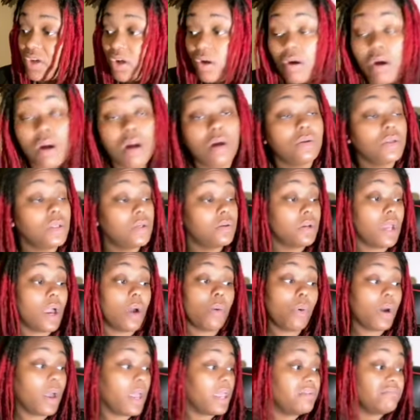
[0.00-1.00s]
Girl, you
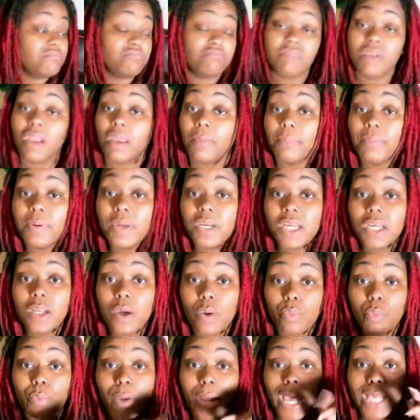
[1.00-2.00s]
know what? Put a
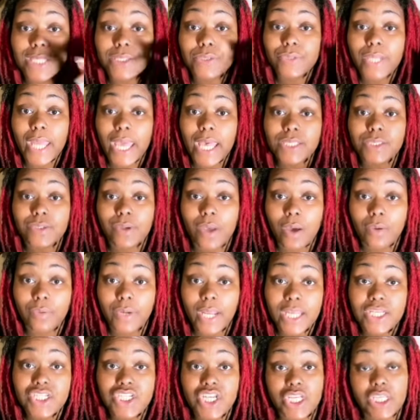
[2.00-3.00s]
little razzle dazzle
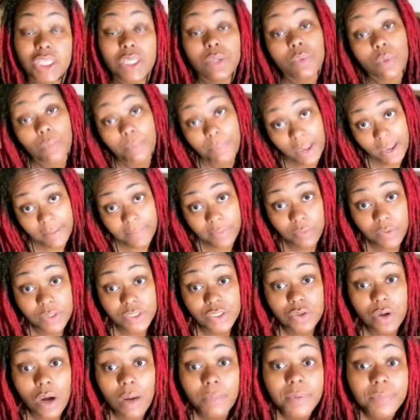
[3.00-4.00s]
on that shit. You will pay me
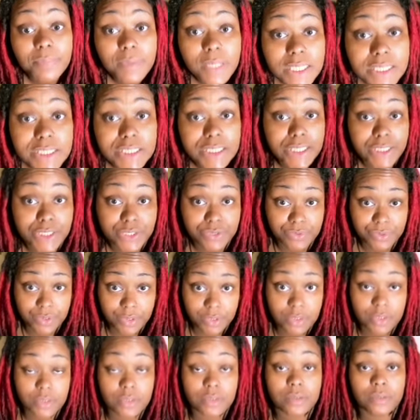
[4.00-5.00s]
what you owe me plus
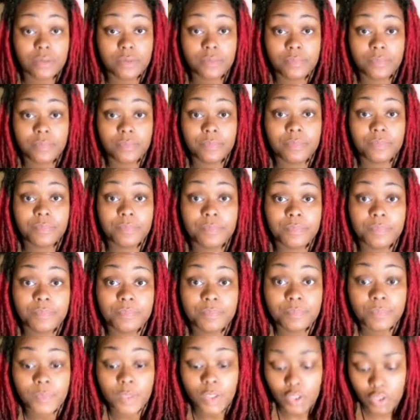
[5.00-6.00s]
interest.
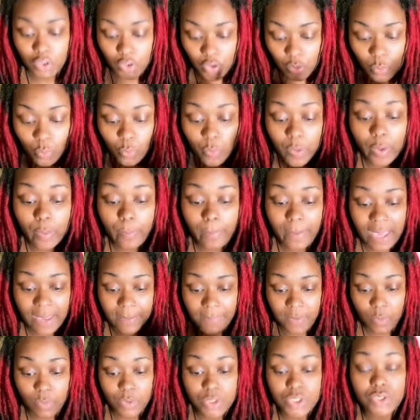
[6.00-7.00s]
You will
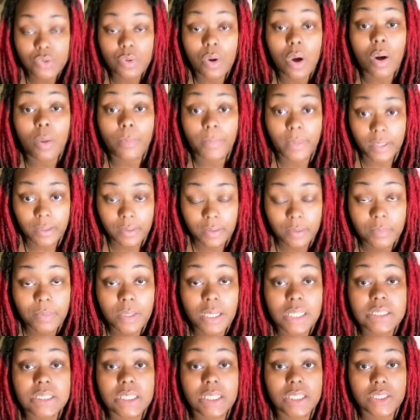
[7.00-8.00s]
pay me what you owe me
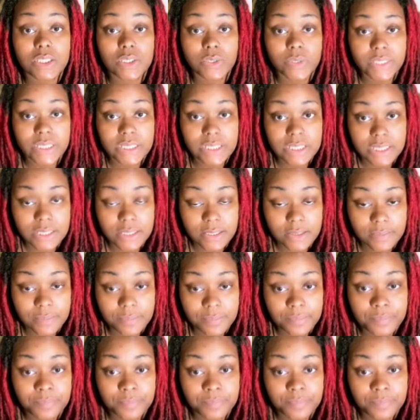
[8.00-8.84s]
plus interest.